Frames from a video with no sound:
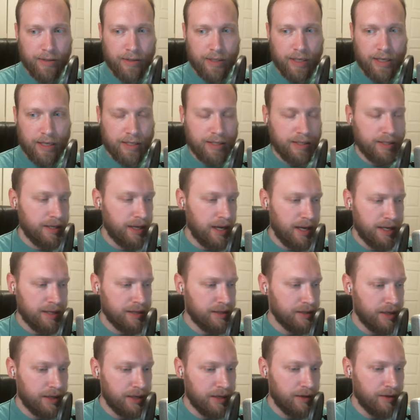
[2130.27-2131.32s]
he
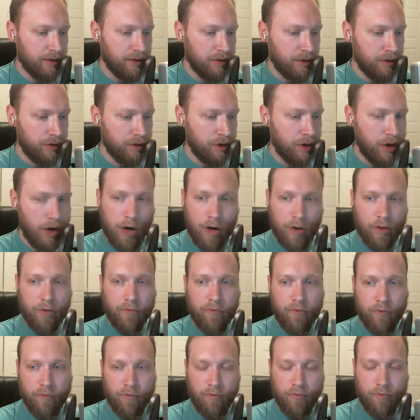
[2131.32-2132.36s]
says like
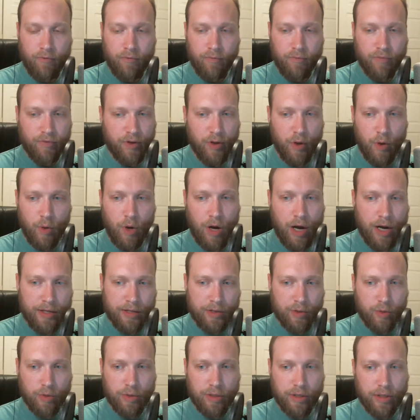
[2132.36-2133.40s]
no high
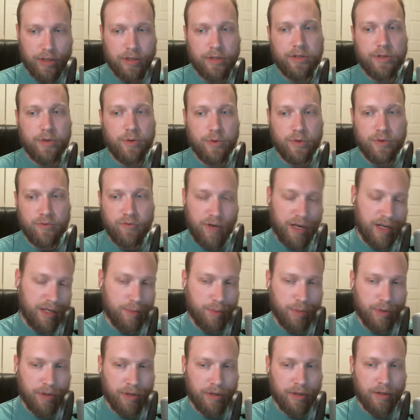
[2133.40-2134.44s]
school kids use
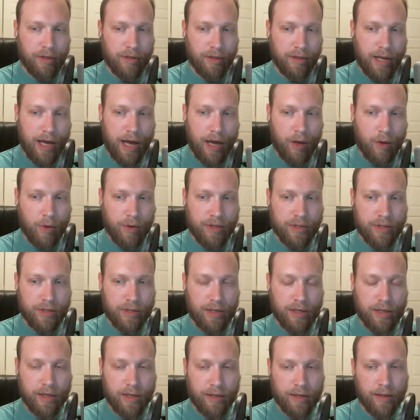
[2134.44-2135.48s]
Facebook now. It's
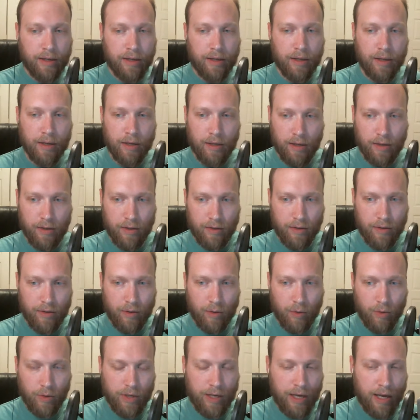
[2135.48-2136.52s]
the
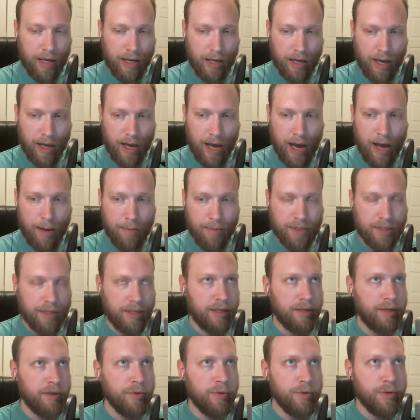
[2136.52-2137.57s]
only apps they
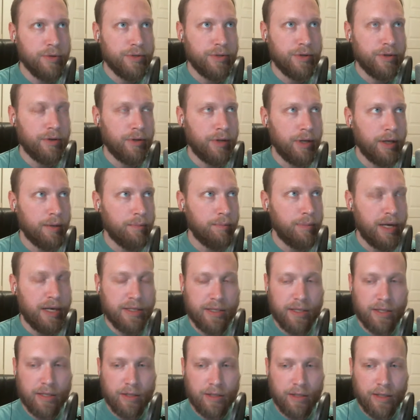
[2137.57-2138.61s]
use are like
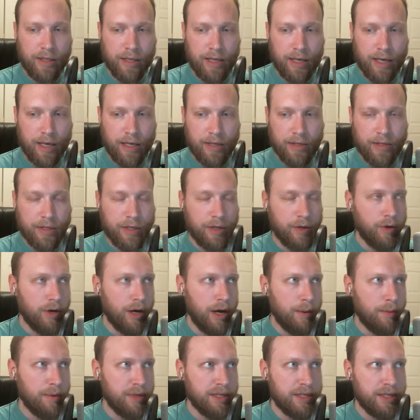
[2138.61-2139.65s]
basically
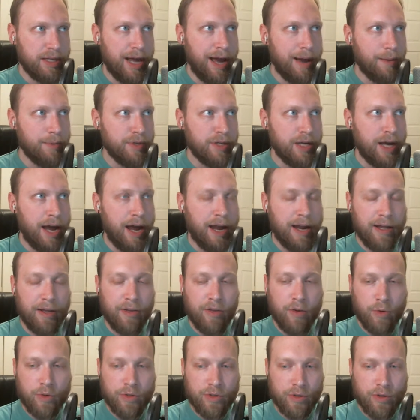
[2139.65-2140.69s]
Instagram and Snapchat, and
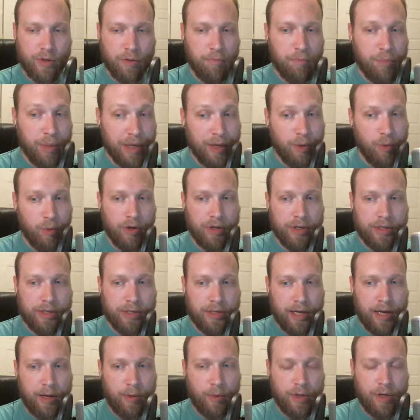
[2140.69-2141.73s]
those are the big ones
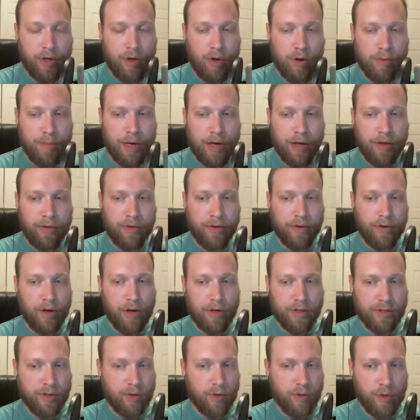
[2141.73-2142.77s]
that we know about. They're
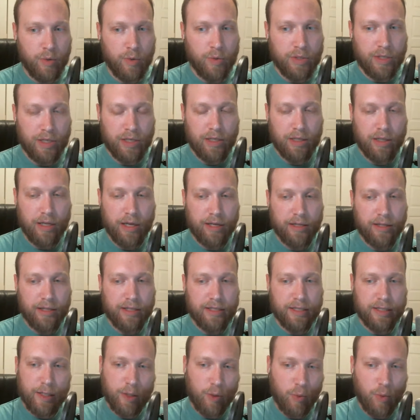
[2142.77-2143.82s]
also using like
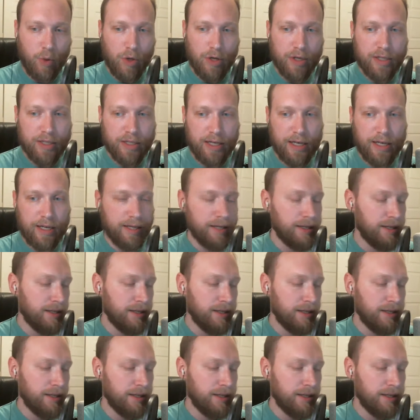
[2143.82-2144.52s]
these little ones that